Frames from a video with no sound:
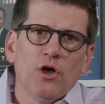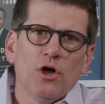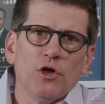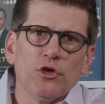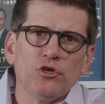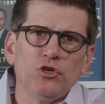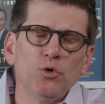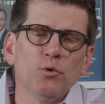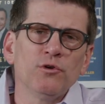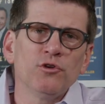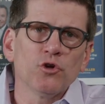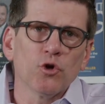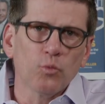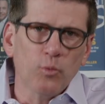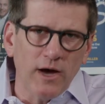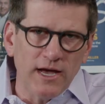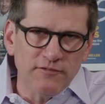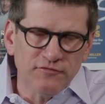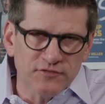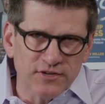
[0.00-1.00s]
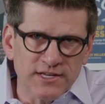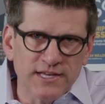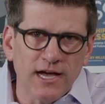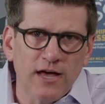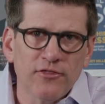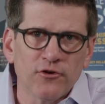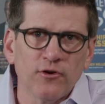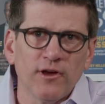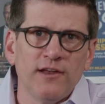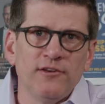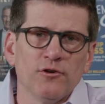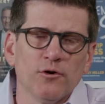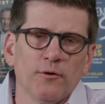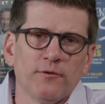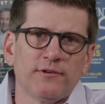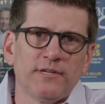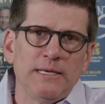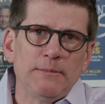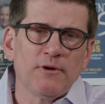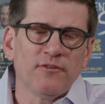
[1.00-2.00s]
uh, you and your wife together and your
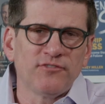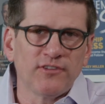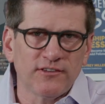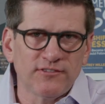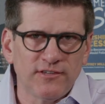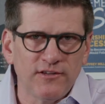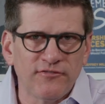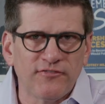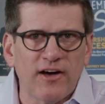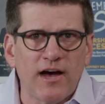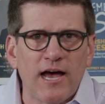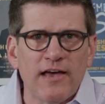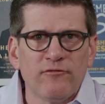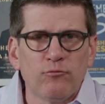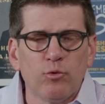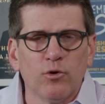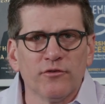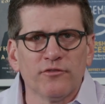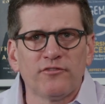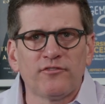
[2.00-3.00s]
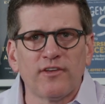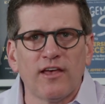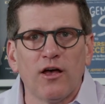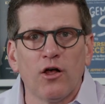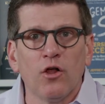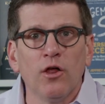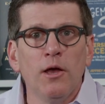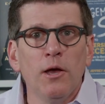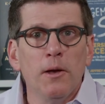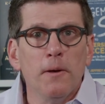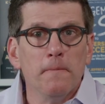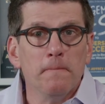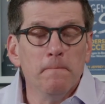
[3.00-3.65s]
team of 65 will sell